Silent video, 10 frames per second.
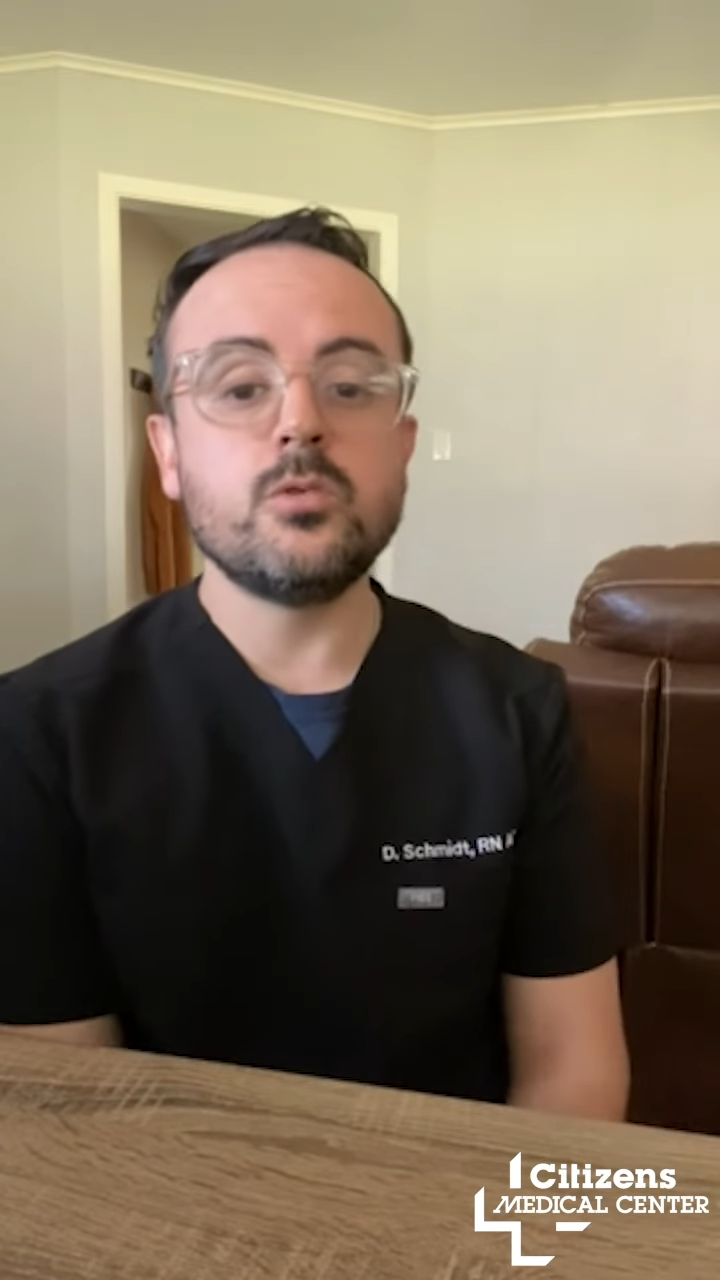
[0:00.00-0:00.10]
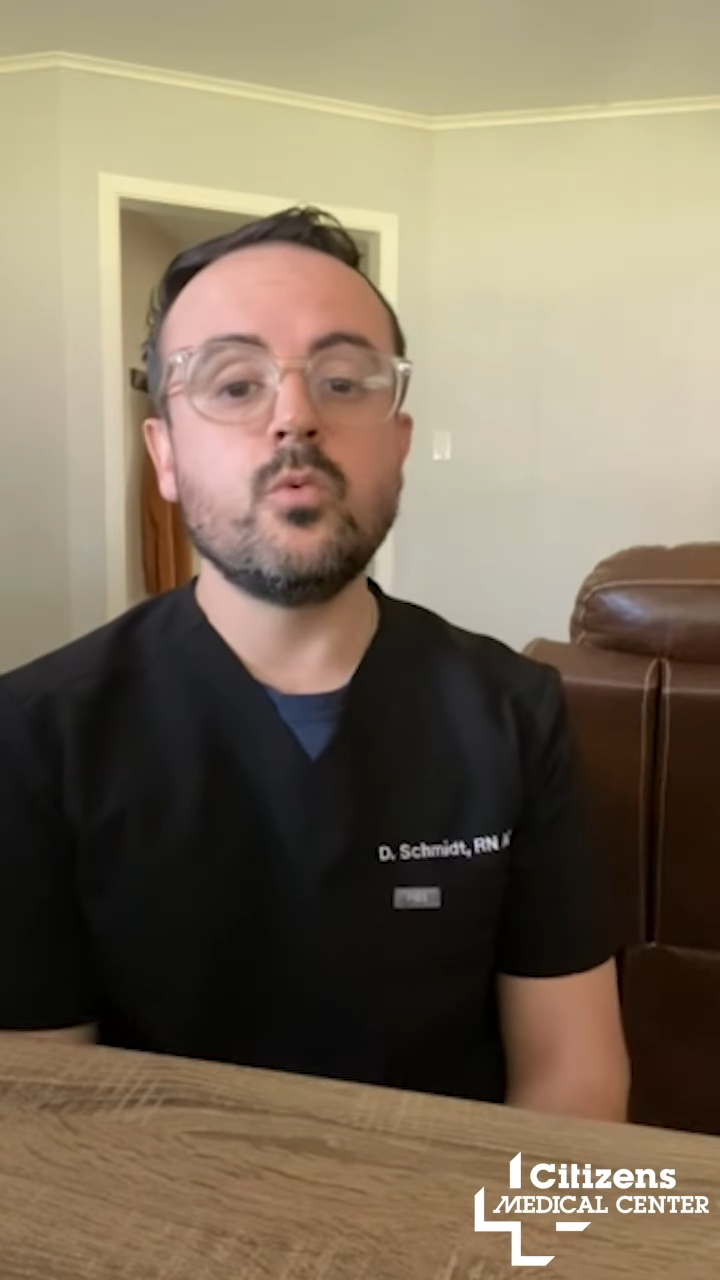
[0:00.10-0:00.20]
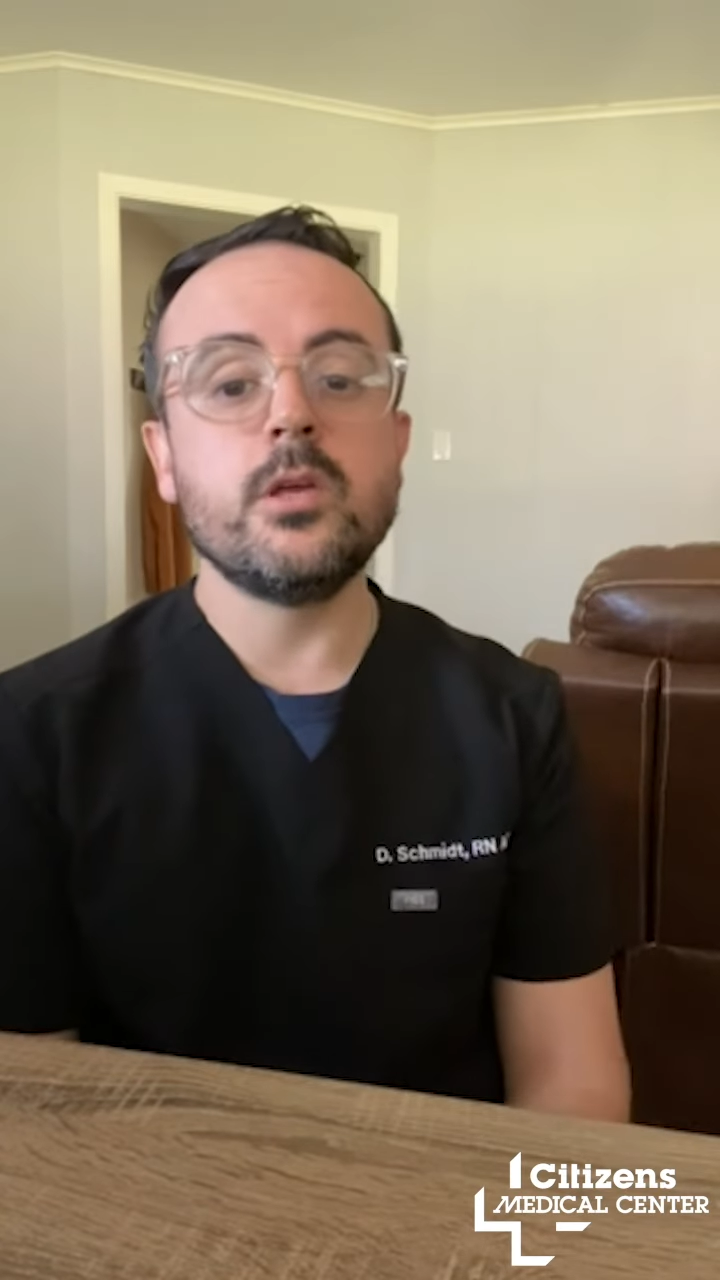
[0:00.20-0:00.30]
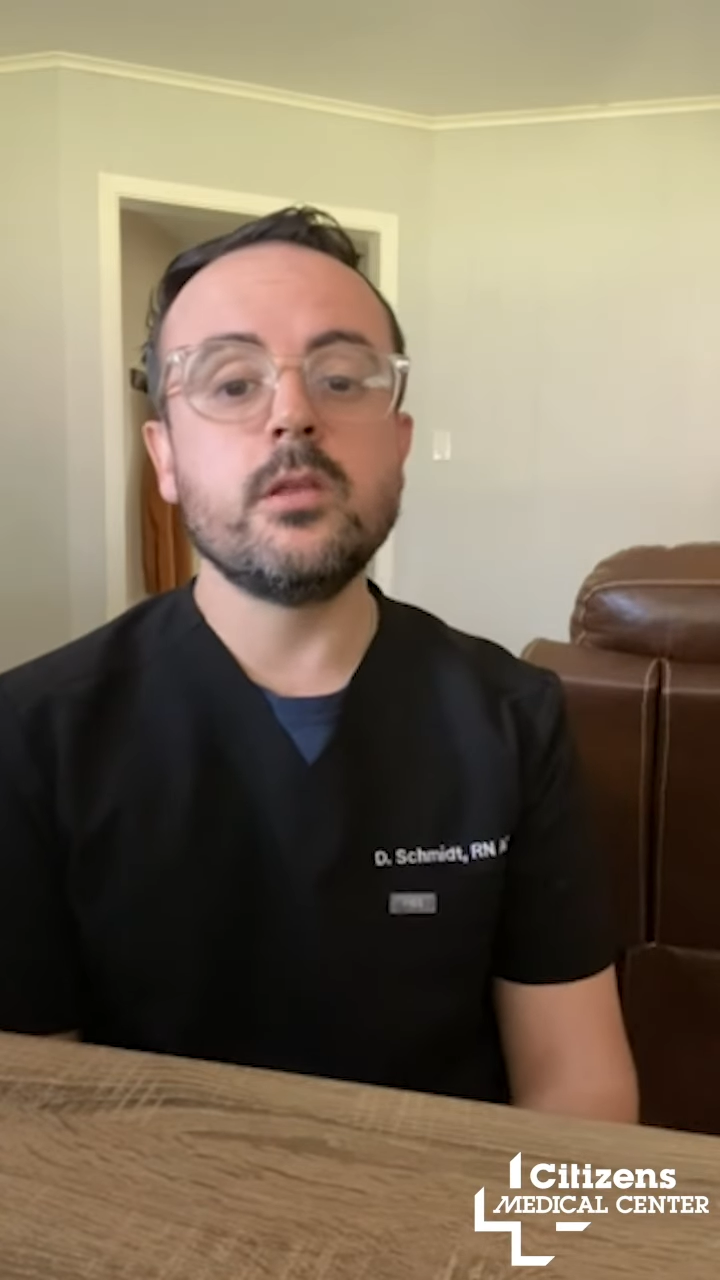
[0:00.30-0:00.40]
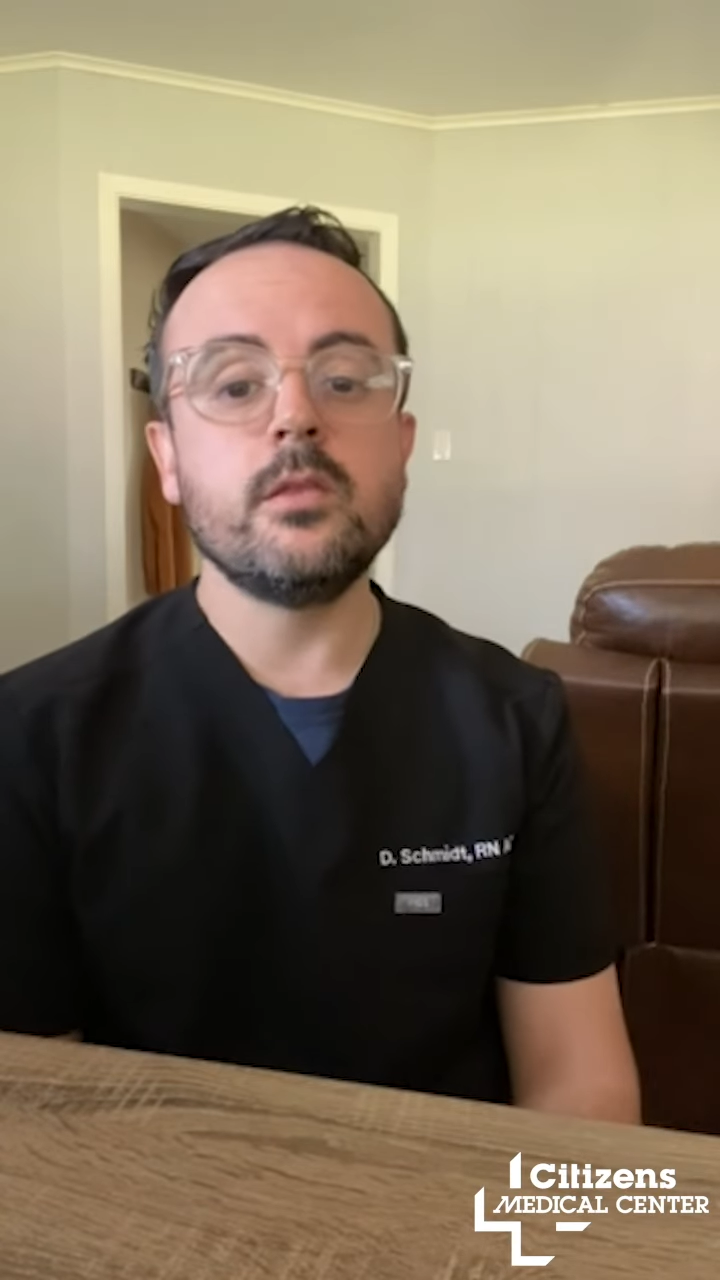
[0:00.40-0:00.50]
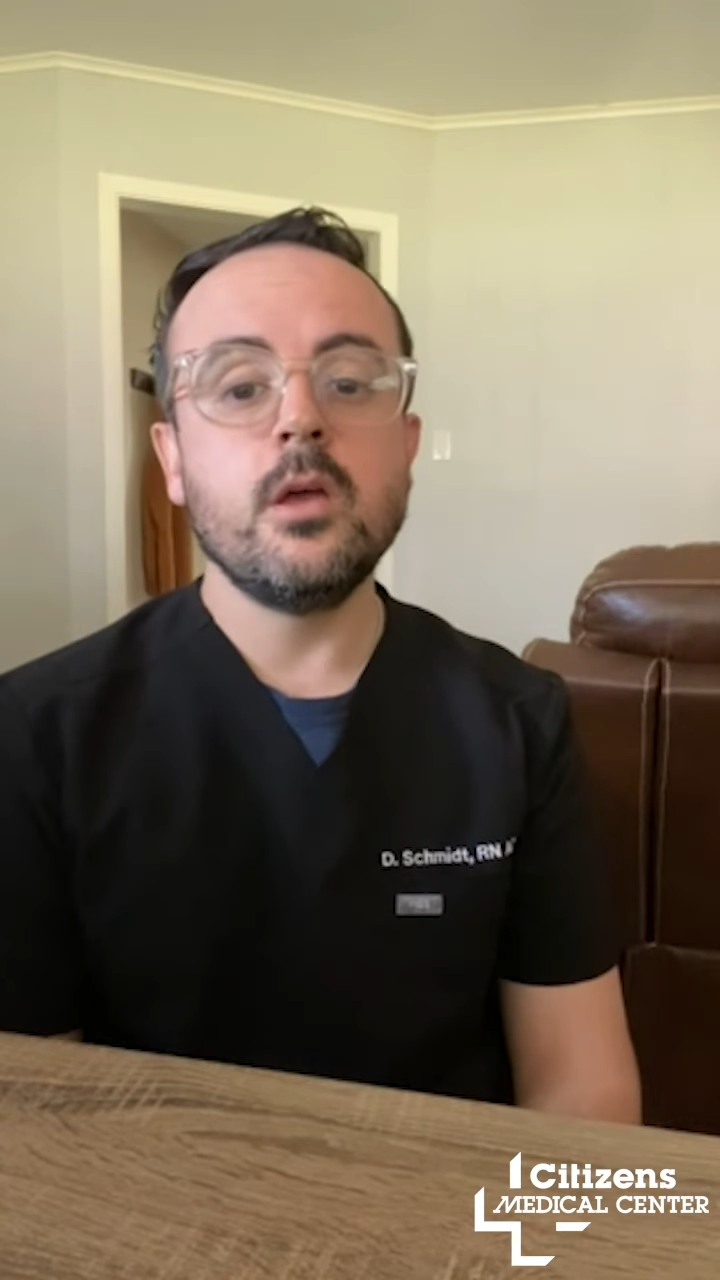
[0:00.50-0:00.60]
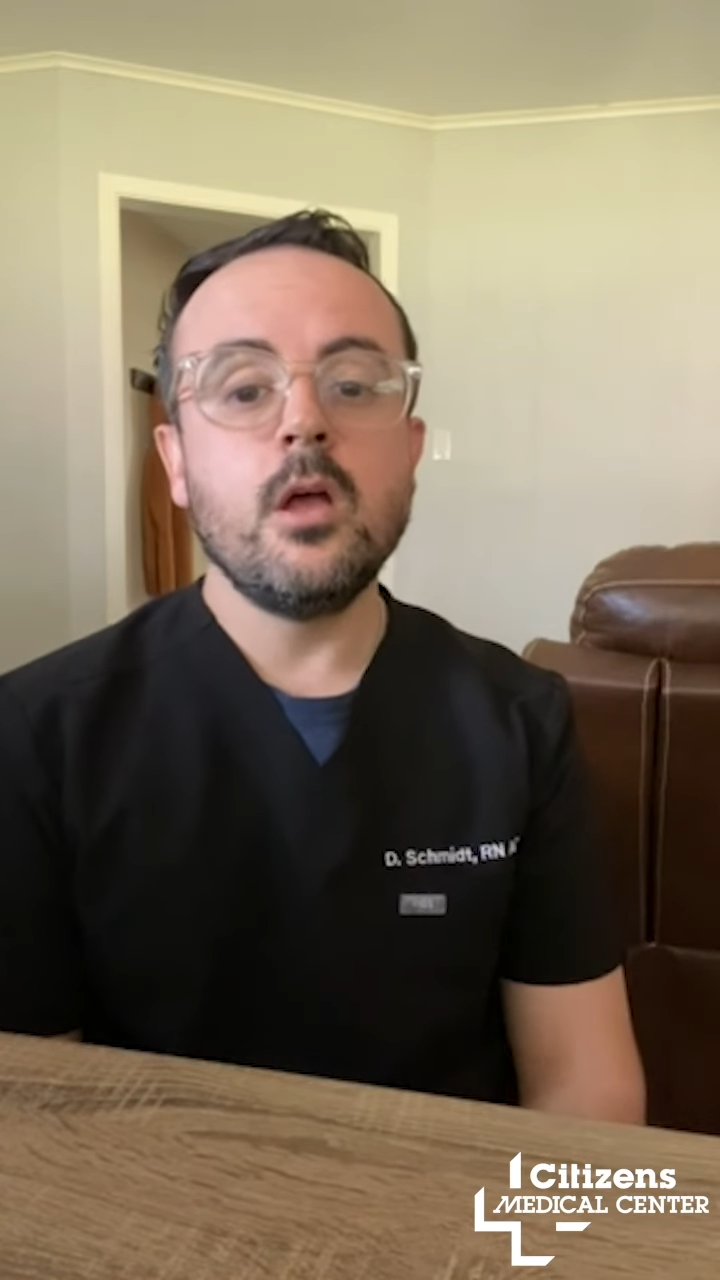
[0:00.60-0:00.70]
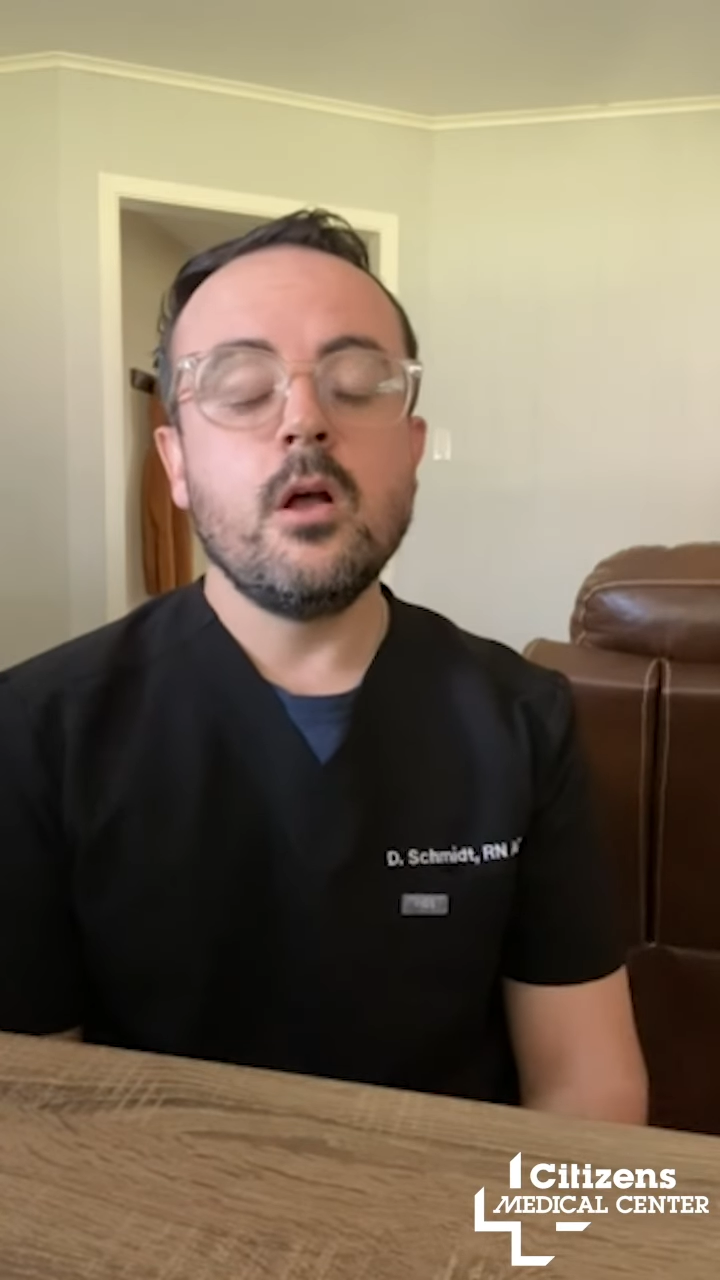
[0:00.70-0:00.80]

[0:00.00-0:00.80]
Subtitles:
with